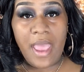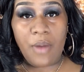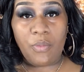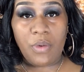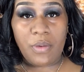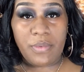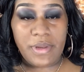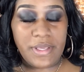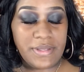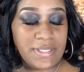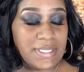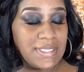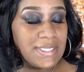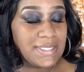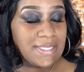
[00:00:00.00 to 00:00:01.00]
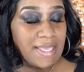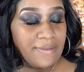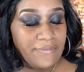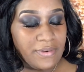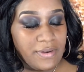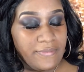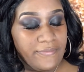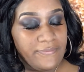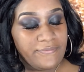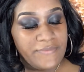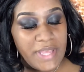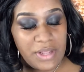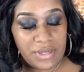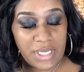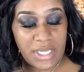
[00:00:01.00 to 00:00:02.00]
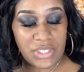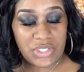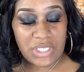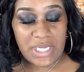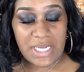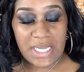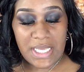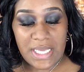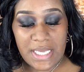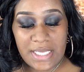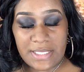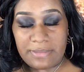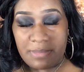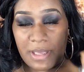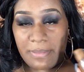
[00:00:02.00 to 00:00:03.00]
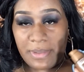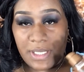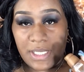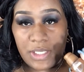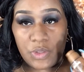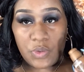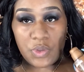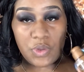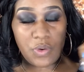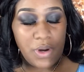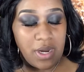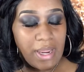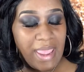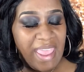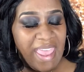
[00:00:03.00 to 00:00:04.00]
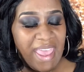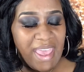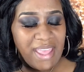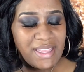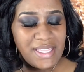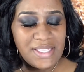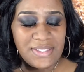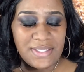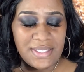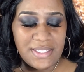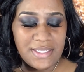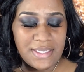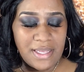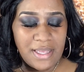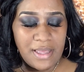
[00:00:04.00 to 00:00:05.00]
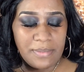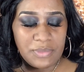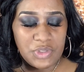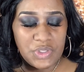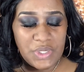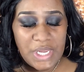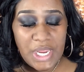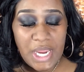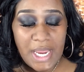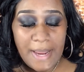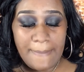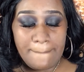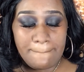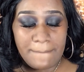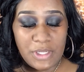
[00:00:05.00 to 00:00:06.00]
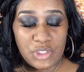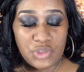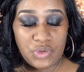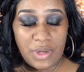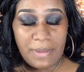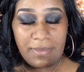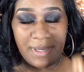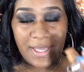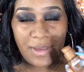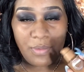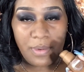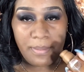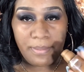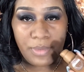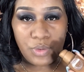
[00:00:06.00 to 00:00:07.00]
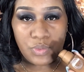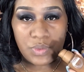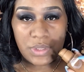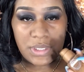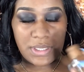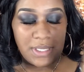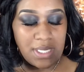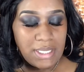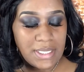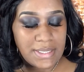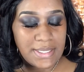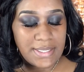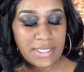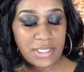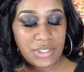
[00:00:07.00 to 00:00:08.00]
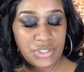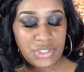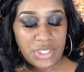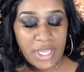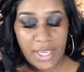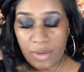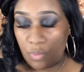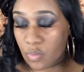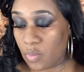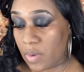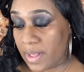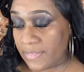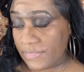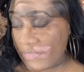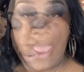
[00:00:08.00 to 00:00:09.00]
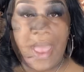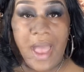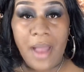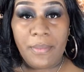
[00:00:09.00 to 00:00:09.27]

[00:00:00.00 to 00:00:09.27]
And what we're using today for foundation is Maybelline New York, and this is Dream Liquid Mousse, and this is in the shade 130.